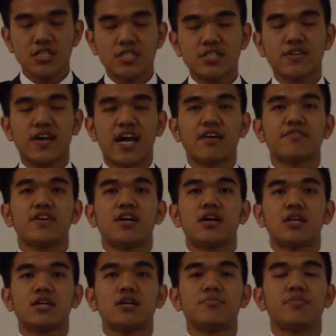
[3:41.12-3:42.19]
to have the
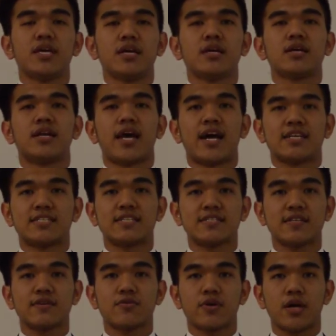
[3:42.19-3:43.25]
honor of being an
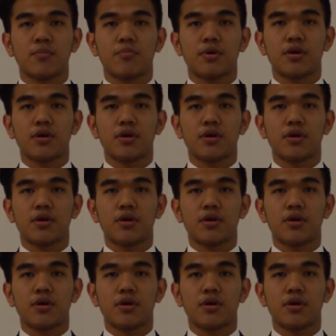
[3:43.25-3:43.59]
ICC rep,